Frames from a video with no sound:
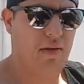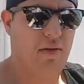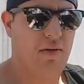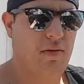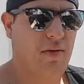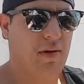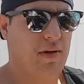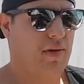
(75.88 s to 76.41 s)

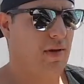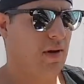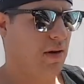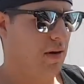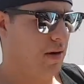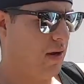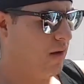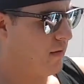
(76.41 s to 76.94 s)
1/4 inch right here.
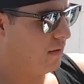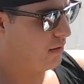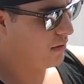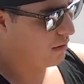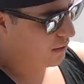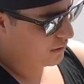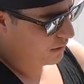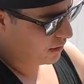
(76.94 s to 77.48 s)
I have a little
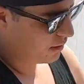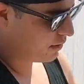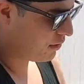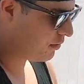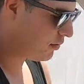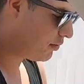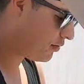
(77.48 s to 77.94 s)
extendo.